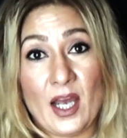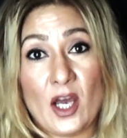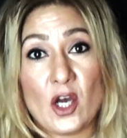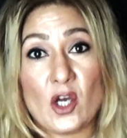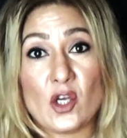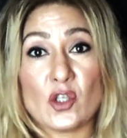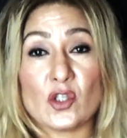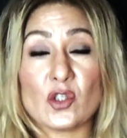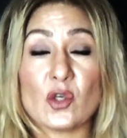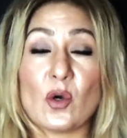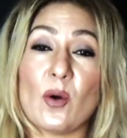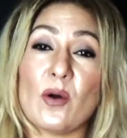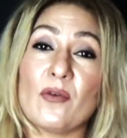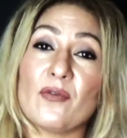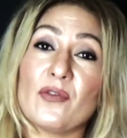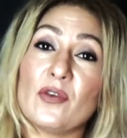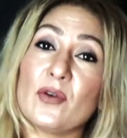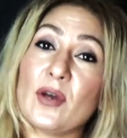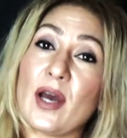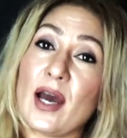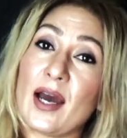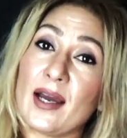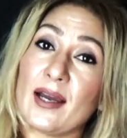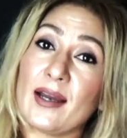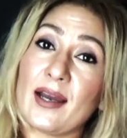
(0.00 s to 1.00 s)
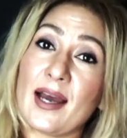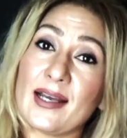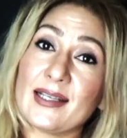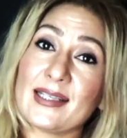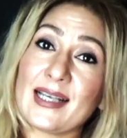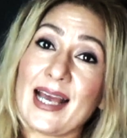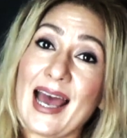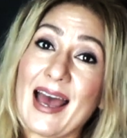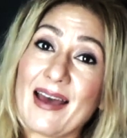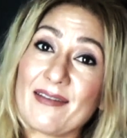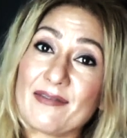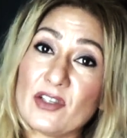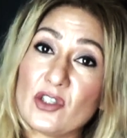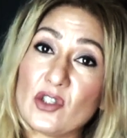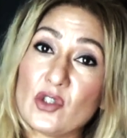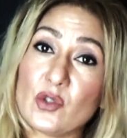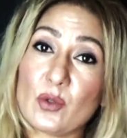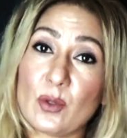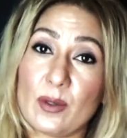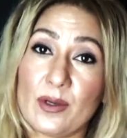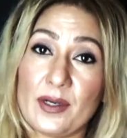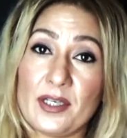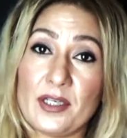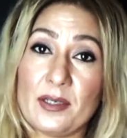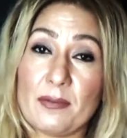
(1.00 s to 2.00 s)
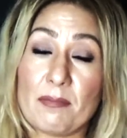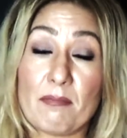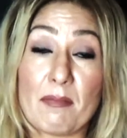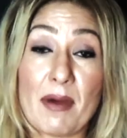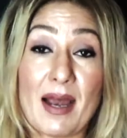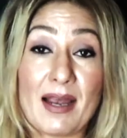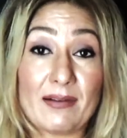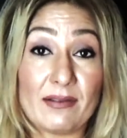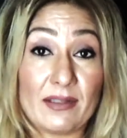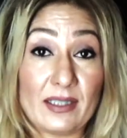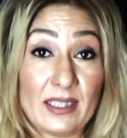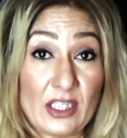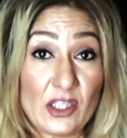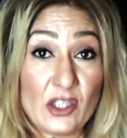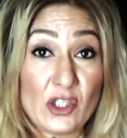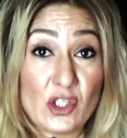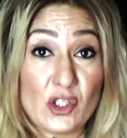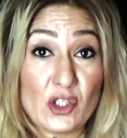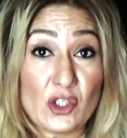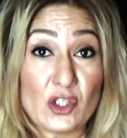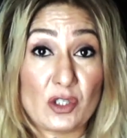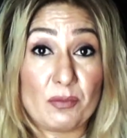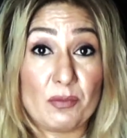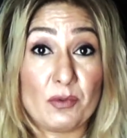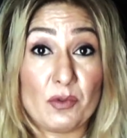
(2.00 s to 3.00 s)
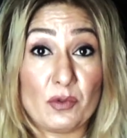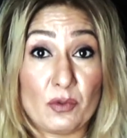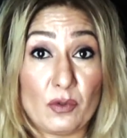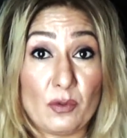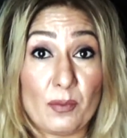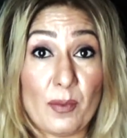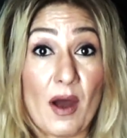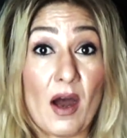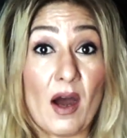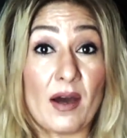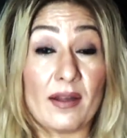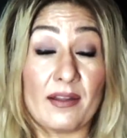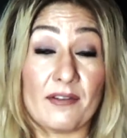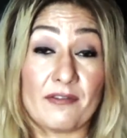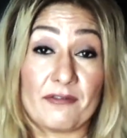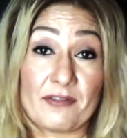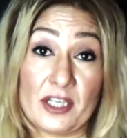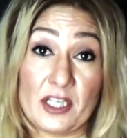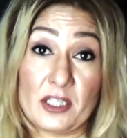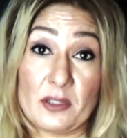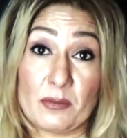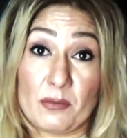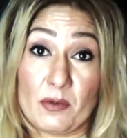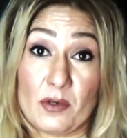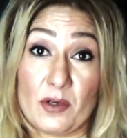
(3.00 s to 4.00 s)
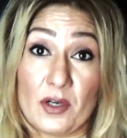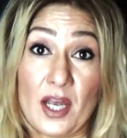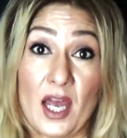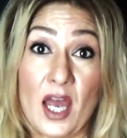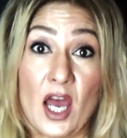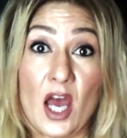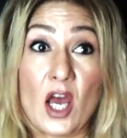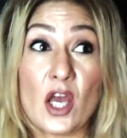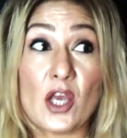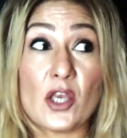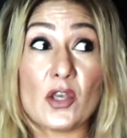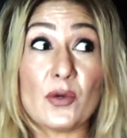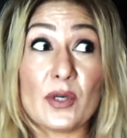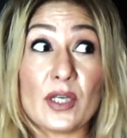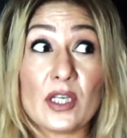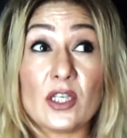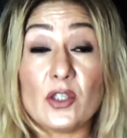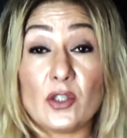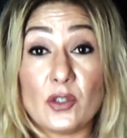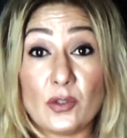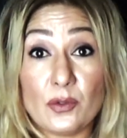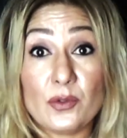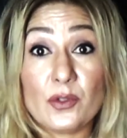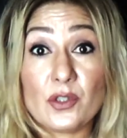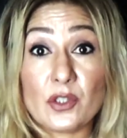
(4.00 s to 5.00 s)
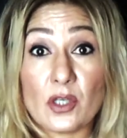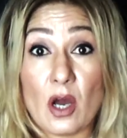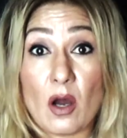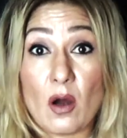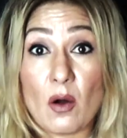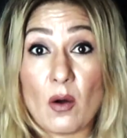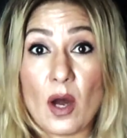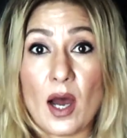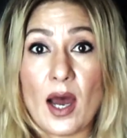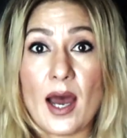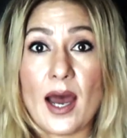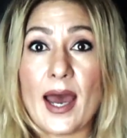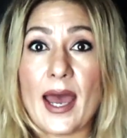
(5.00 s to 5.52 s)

So if you guys haven't joined my relationship group on Facebook, you can do so.